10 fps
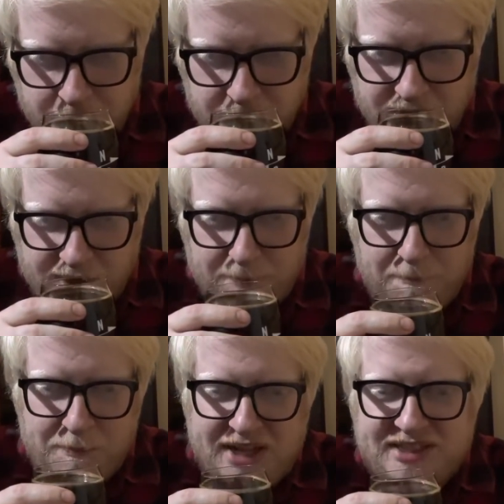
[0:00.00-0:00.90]
like,
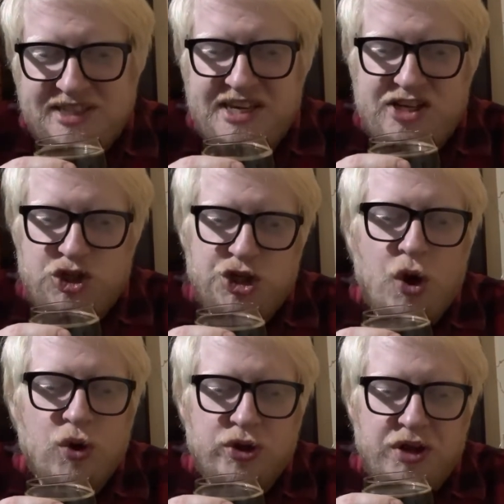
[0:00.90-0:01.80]
minty
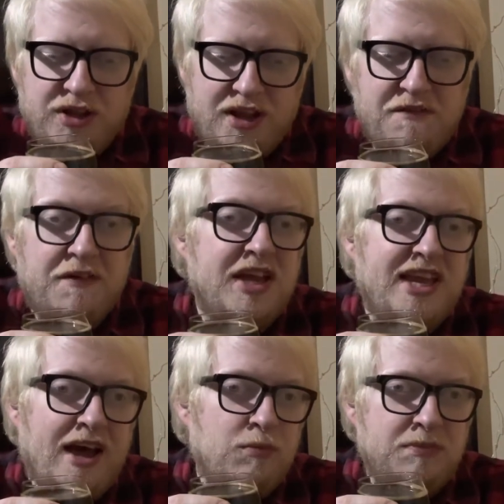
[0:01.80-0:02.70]
chocolate, like
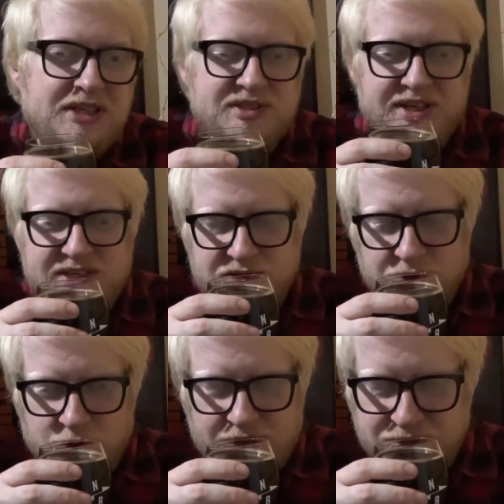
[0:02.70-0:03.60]
Viscount biscuits
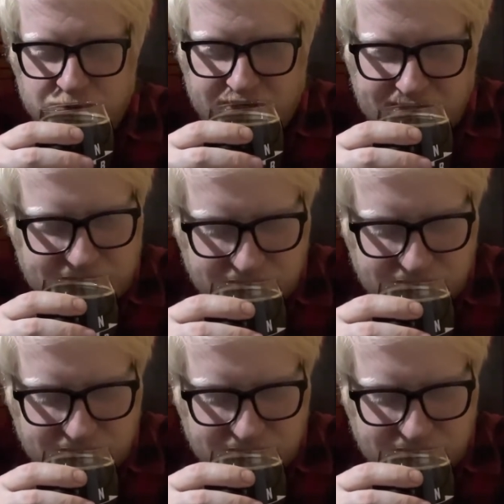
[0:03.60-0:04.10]
or after eight.